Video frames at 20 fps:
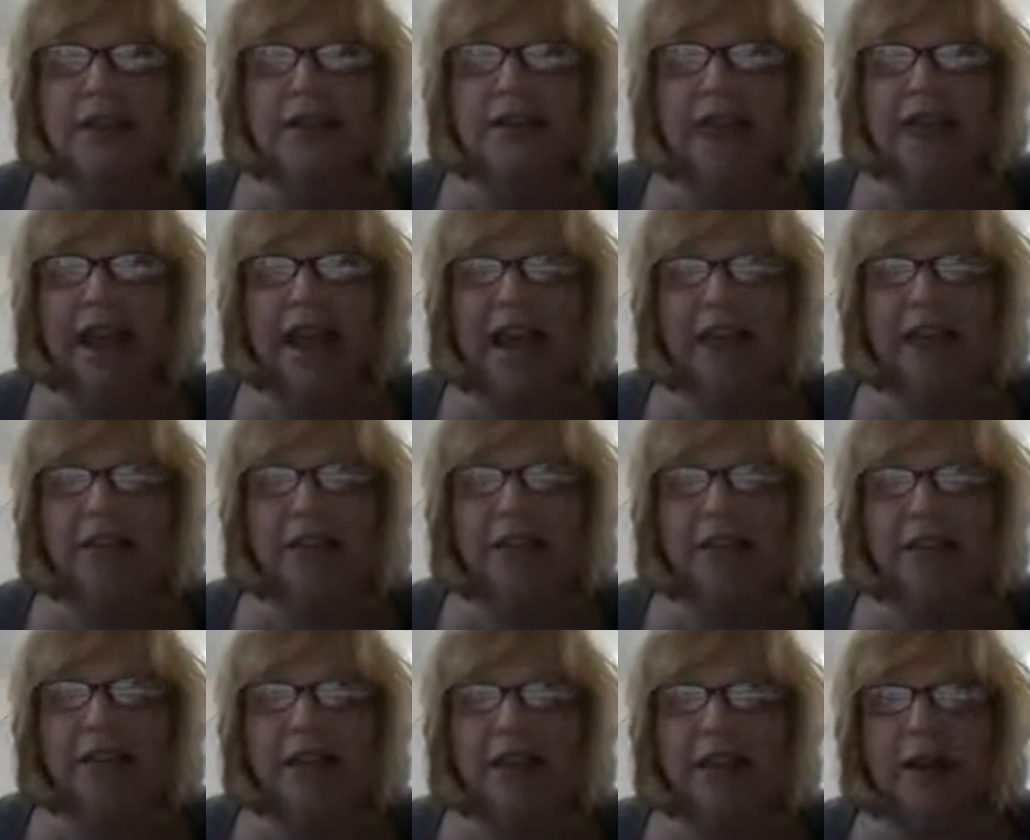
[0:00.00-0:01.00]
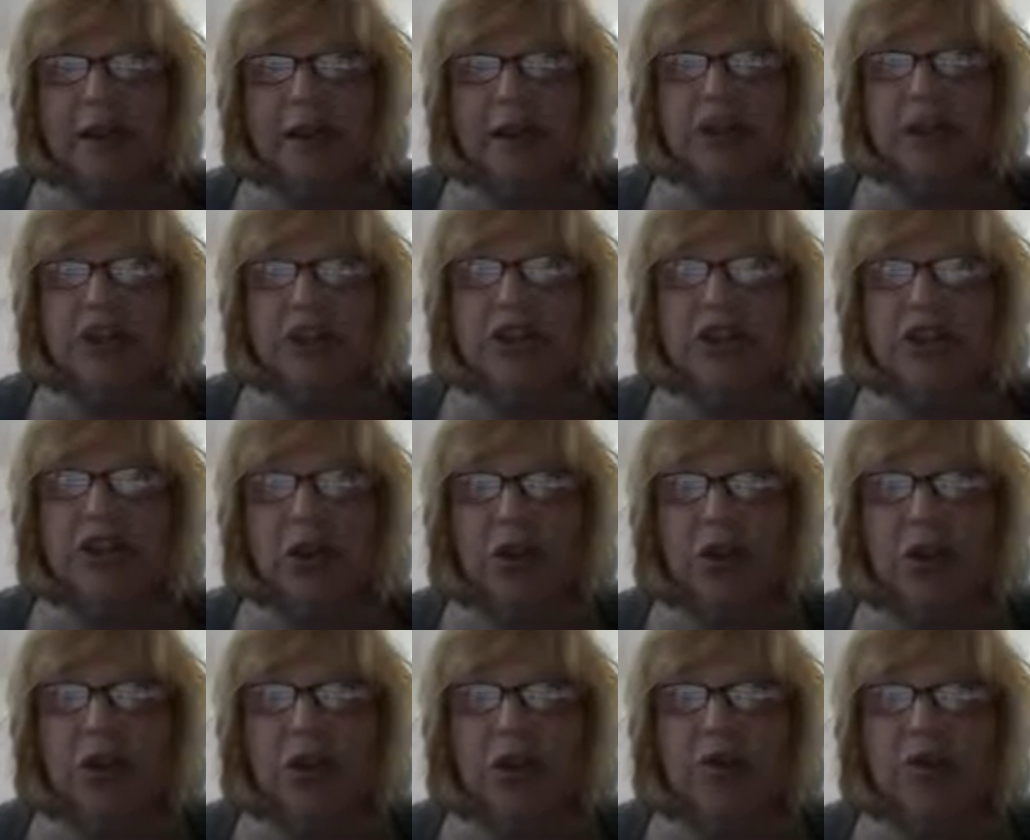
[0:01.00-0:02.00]
diagnosis and procedure
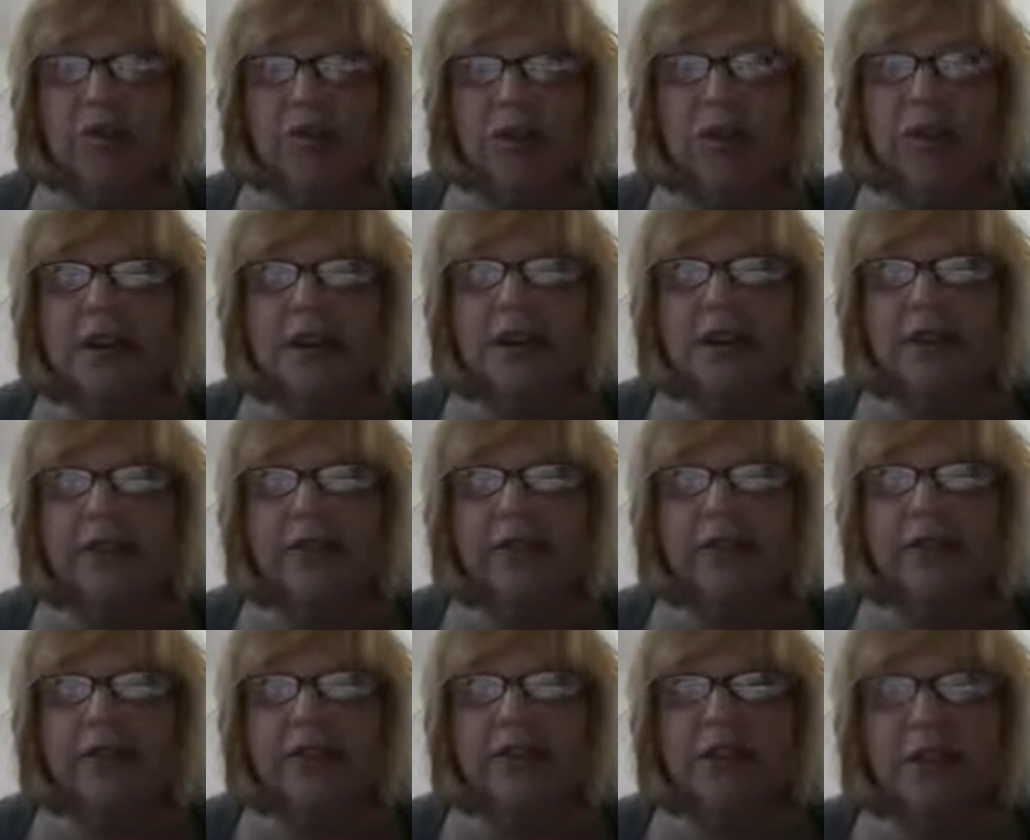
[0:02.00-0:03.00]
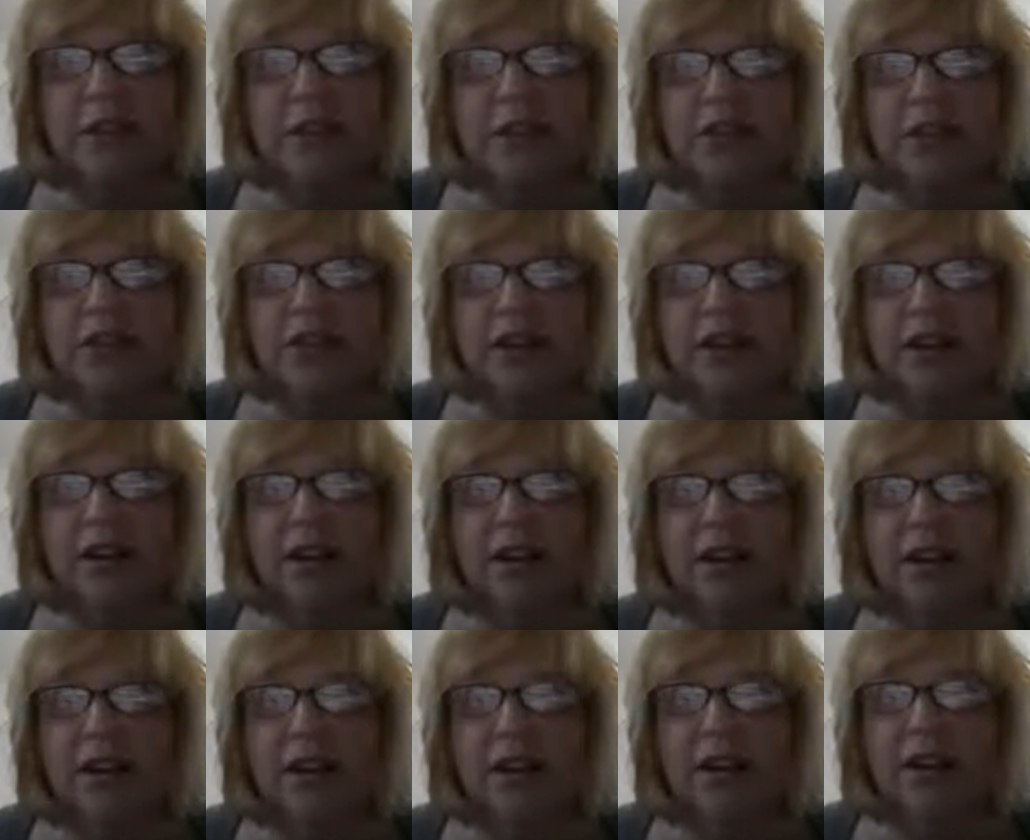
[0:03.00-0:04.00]
codes, service location,
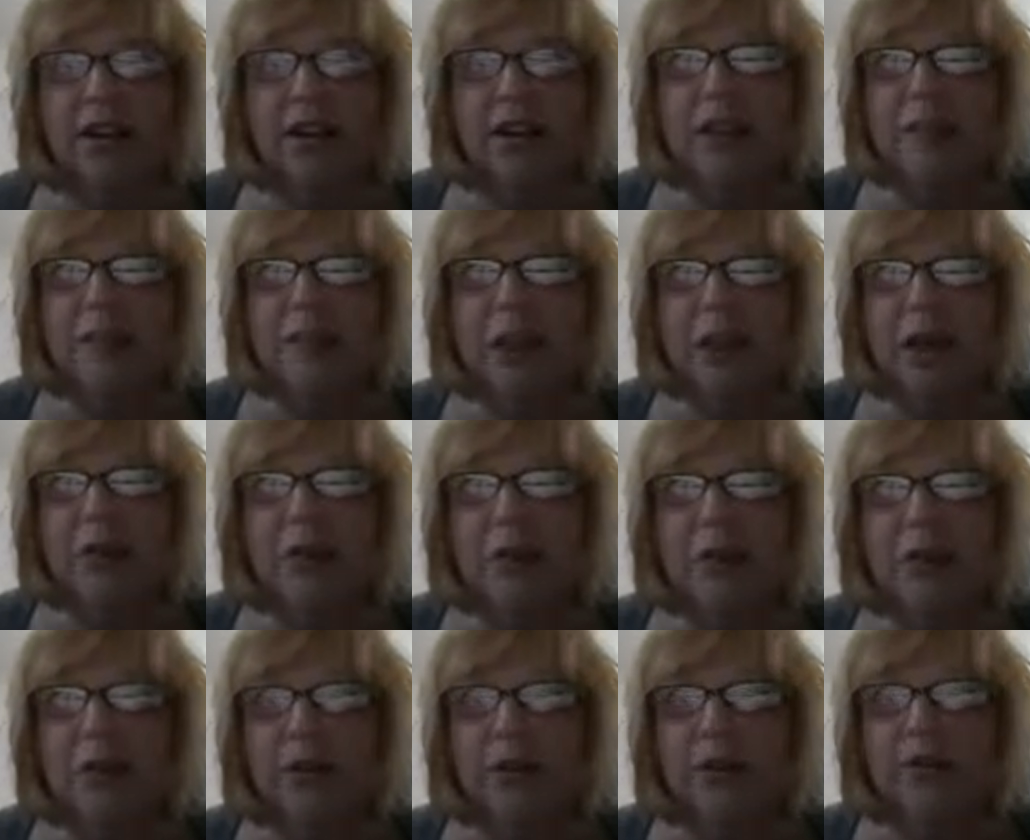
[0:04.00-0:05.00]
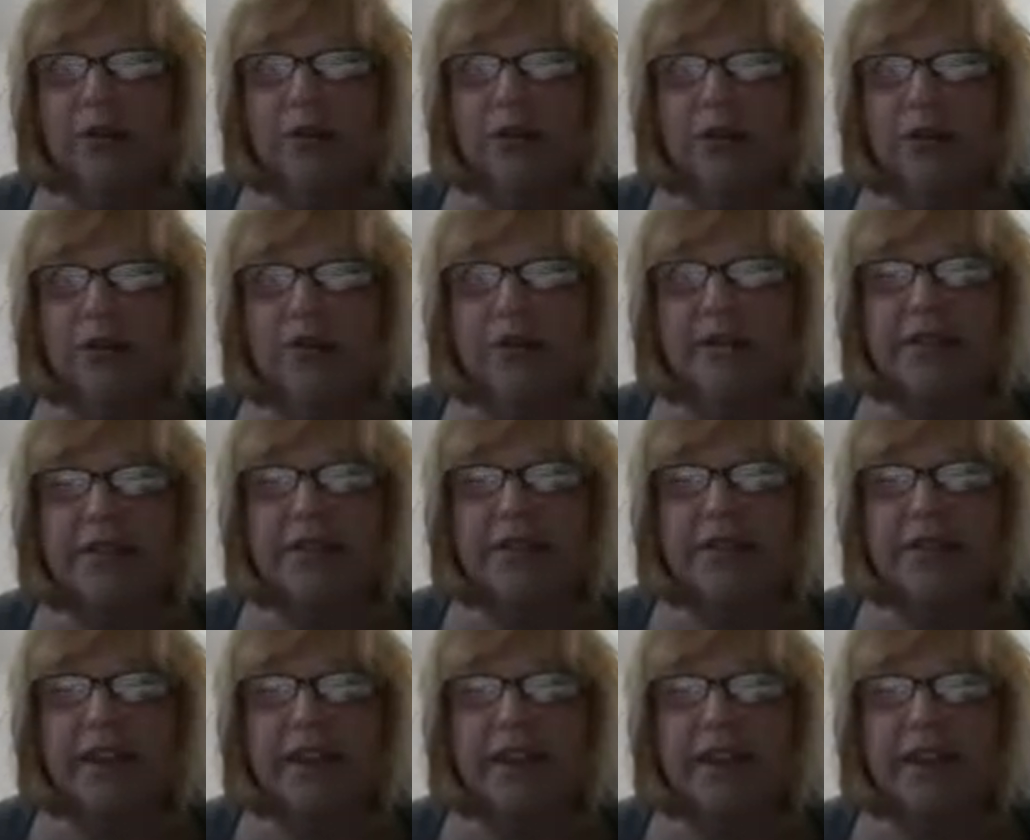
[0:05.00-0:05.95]
the amount billed for services,